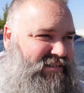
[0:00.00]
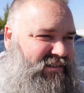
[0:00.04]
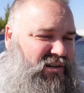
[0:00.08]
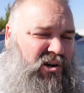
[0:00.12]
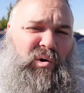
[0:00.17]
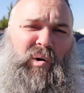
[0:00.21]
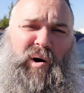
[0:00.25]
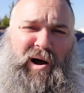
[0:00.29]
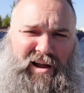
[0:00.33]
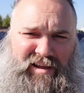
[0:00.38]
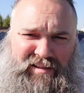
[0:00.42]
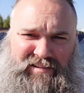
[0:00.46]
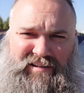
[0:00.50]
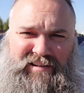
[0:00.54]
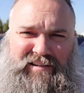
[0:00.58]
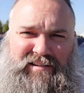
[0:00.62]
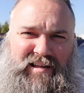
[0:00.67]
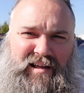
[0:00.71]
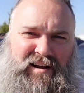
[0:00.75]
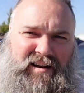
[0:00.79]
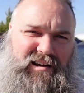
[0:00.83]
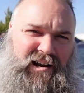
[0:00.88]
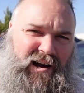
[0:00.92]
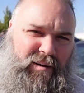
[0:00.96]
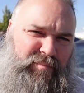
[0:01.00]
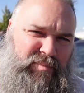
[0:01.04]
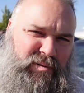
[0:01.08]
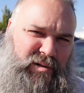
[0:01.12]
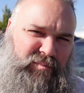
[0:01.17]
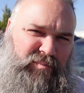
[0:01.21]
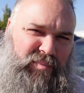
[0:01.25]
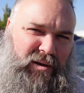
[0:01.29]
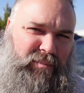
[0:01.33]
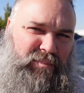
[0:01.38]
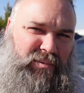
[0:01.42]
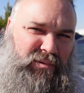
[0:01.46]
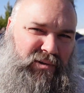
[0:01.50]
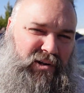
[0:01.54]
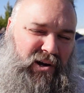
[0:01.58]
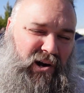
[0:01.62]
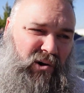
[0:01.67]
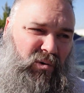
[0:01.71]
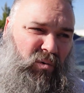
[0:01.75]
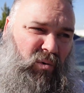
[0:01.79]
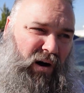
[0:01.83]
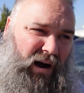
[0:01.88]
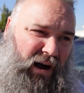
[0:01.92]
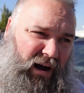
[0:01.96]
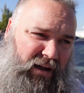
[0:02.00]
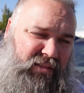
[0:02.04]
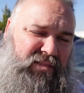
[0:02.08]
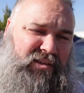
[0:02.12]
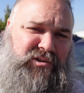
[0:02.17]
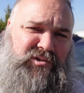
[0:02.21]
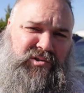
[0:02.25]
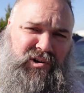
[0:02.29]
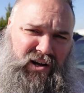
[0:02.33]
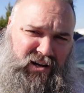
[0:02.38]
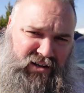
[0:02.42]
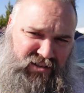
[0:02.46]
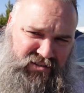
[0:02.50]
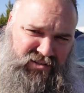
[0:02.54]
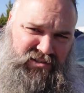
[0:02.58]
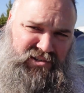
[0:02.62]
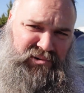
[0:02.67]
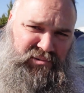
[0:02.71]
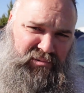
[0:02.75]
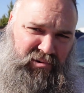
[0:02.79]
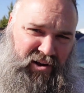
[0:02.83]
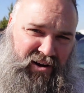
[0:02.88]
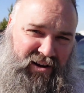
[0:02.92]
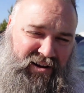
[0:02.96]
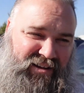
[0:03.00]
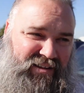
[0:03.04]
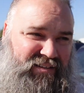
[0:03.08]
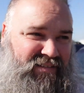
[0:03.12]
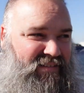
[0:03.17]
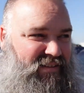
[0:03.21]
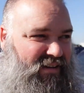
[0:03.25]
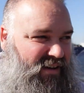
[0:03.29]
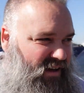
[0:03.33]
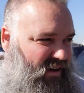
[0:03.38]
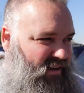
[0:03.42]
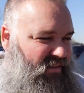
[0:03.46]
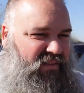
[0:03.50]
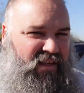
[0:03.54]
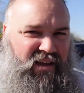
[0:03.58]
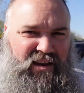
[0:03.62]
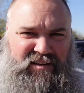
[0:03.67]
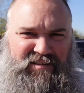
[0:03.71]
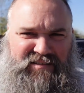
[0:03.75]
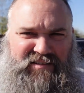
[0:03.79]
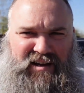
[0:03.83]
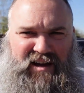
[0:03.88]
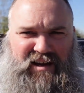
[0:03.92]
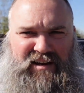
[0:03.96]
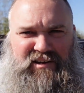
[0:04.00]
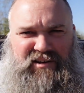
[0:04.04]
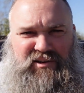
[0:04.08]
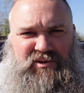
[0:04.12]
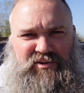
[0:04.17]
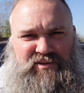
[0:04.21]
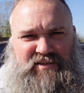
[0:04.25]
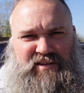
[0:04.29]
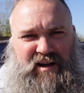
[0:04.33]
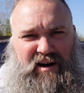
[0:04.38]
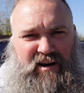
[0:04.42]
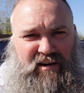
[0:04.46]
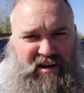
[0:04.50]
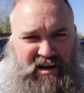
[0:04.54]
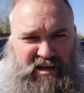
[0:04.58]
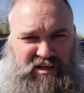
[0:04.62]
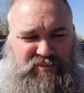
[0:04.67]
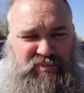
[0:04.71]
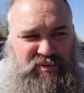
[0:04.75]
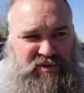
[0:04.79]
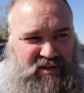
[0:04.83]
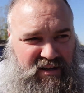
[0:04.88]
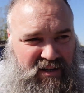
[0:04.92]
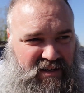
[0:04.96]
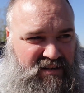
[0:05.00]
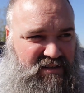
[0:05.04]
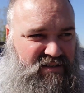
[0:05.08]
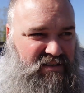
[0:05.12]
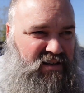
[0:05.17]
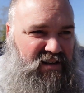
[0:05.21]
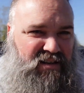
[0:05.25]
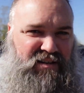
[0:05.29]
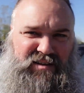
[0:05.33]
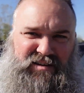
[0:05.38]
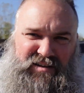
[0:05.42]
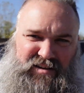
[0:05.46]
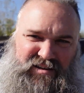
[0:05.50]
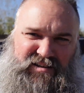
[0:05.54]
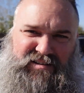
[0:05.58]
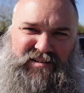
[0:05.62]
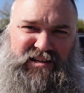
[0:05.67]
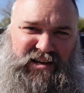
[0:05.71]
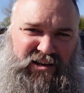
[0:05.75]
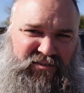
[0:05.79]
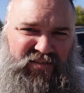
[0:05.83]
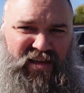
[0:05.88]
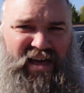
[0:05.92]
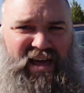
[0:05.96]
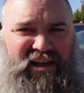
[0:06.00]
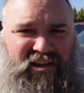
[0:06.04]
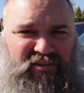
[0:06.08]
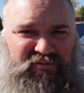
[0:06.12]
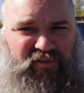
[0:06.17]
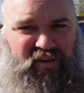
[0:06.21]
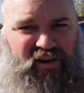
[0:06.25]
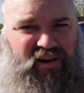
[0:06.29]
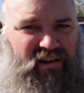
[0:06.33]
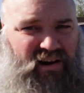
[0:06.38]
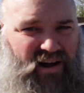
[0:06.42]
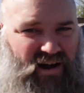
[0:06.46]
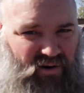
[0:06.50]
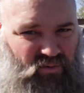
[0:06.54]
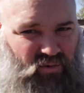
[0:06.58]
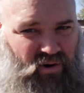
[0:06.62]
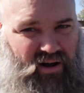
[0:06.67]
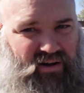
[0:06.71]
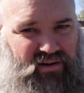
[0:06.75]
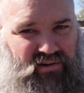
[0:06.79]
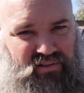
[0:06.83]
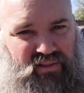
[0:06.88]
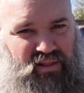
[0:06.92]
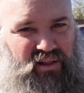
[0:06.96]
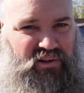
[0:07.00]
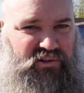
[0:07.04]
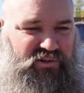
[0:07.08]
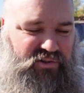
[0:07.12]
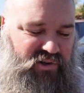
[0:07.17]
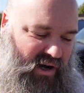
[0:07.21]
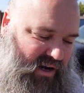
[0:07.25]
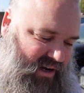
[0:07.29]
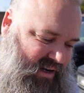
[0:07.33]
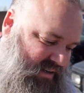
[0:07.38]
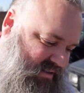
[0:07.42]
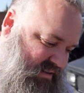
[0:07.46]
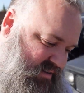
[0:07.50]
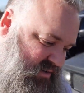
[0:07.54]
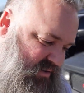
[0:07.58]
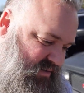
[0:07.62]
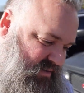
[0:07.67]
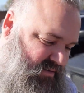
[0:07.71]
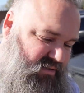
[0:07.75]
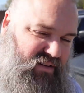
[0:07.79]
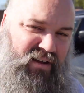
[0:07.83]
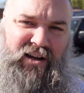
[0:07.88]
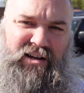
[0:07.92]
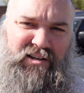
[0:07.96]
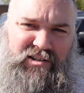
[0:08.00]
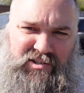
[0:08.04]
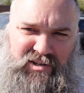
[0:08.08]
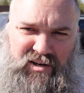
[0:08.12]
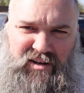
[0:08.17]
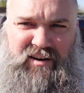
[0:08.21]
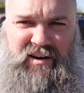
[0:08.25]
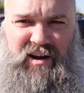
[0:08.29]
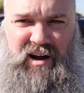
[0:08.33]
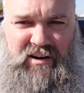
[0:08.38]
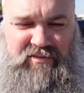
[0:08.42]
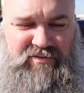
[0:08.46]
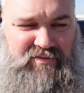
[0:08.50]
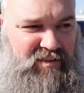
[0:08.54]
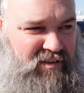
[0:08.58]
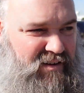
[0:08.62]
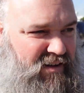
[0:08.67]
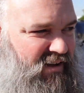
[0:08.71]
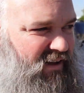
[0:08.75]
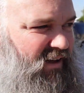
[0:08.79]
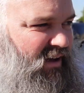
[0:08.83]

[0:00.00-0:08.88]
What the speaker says: Quietly let a couple of people know why the truck is still running, and they decide to use their expertise to see if they can figure out why your little truck isn't shutting off.